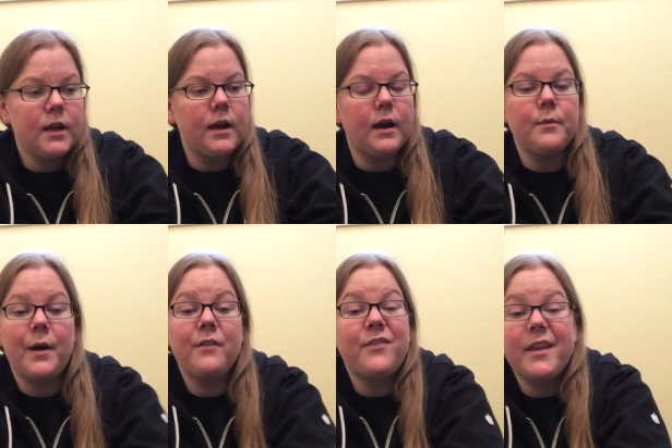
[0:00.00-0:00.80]
Um,
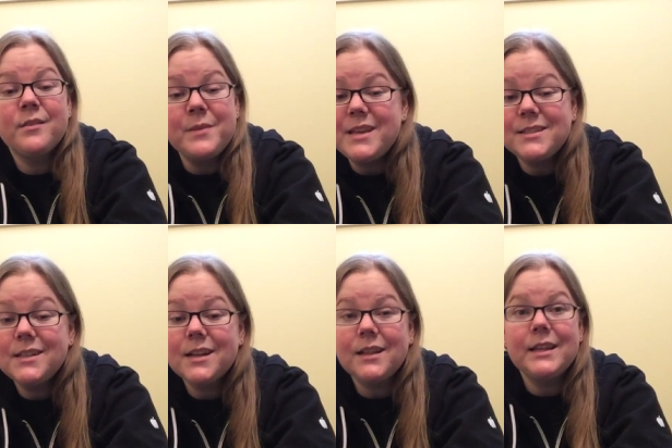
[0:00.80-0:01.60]
I find them easy
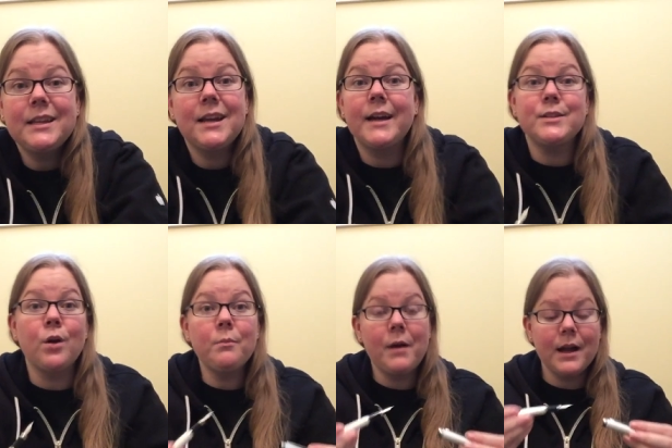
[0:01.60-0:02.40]
to clean. I
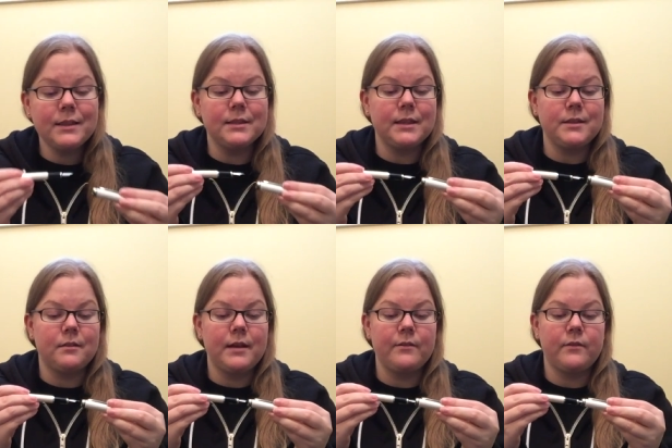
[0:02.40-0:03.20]
don't mind that they
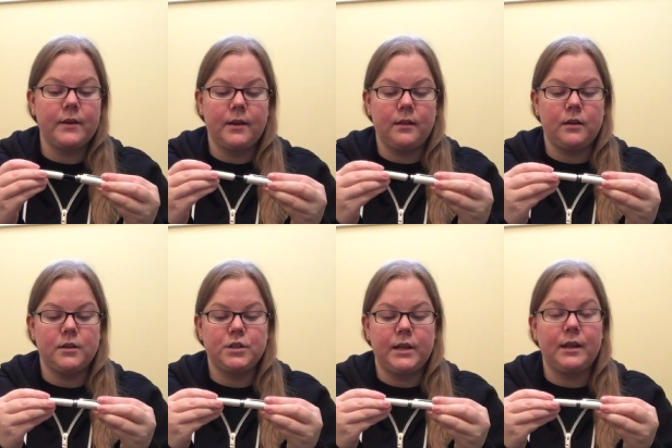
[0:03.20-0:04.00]
don't have a very
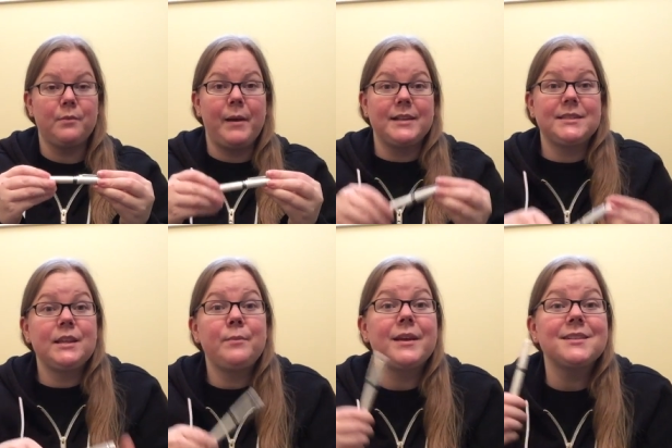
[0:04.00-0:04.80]
large ink
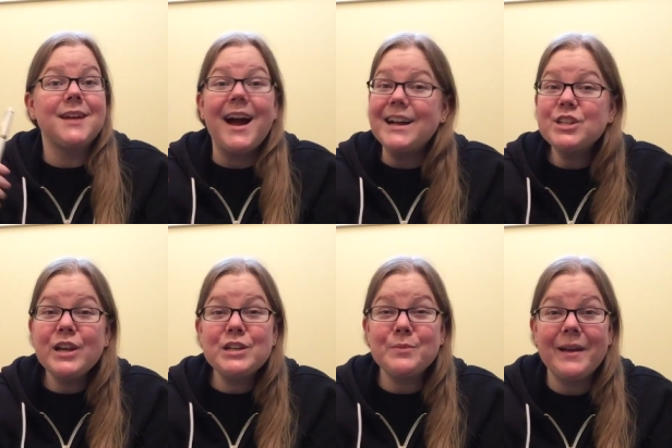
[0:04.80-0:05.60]
capacity because I
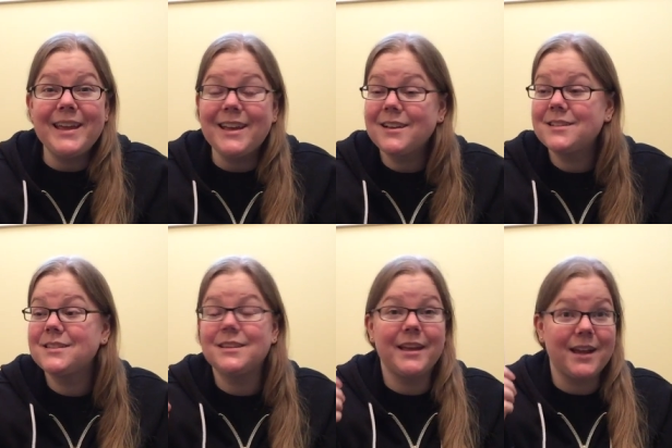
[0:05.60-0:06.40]
change my inks
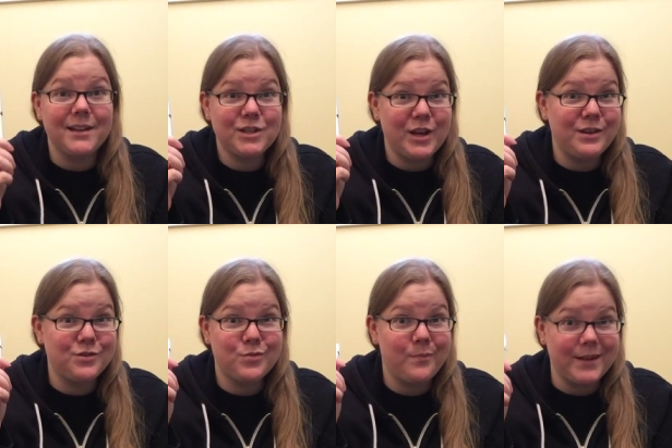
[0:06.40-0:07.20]
like I
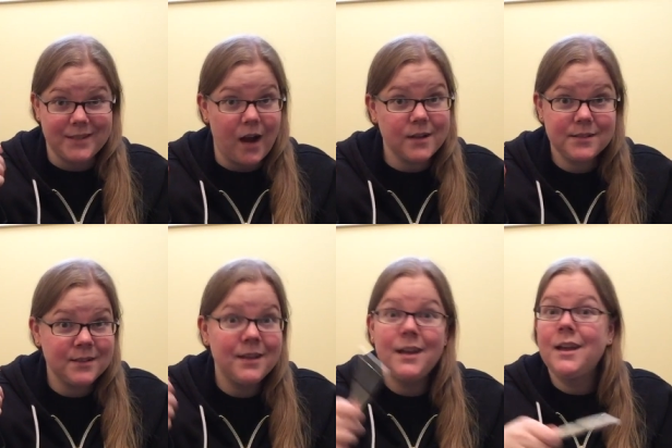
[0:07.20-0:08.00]
change my socks
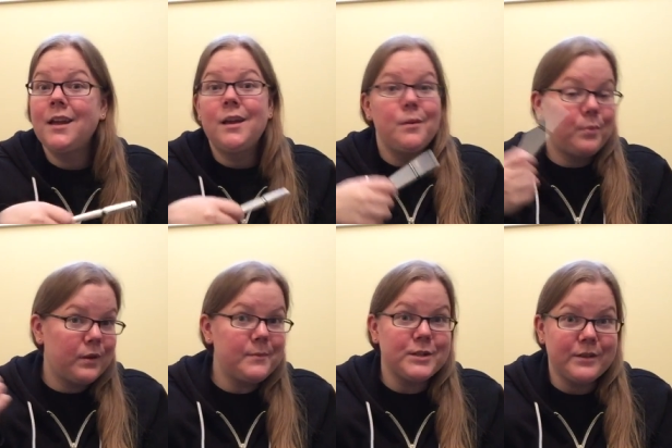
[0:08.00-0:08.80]

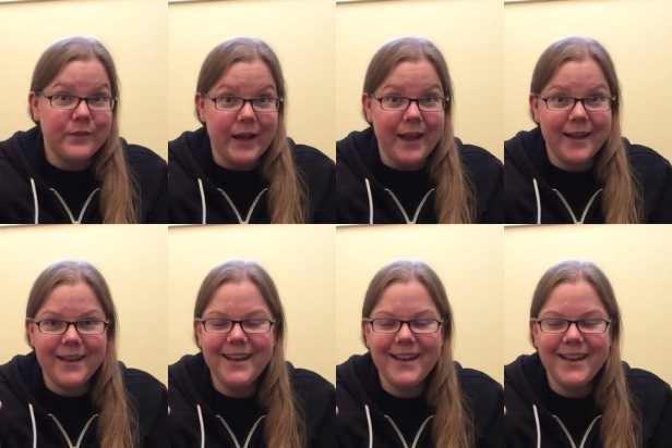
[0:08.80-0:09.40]
pretty much every day.